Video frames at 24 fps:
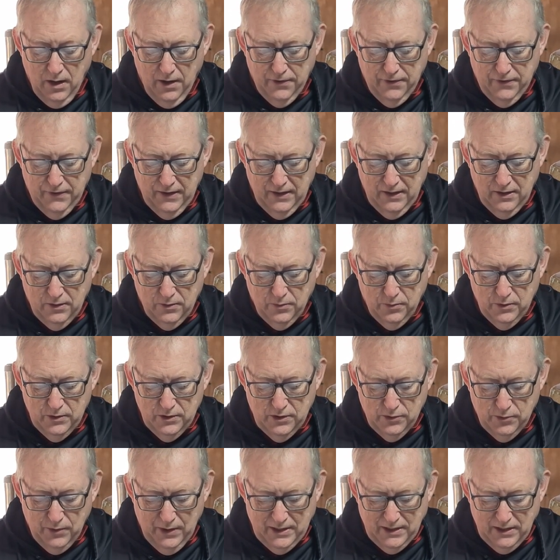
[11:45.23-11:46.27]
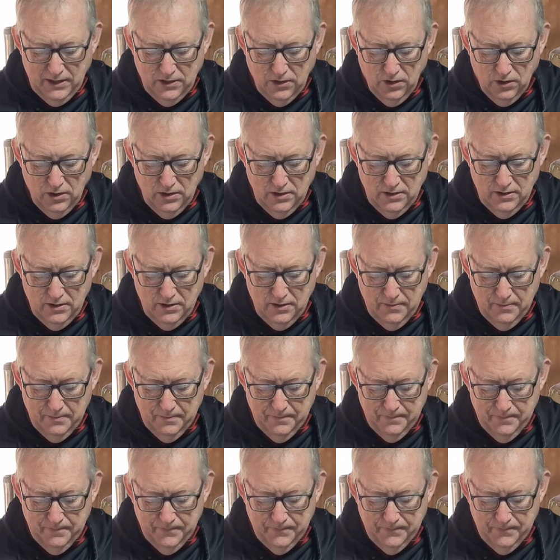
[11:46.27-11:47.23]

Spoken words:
I think, was $20.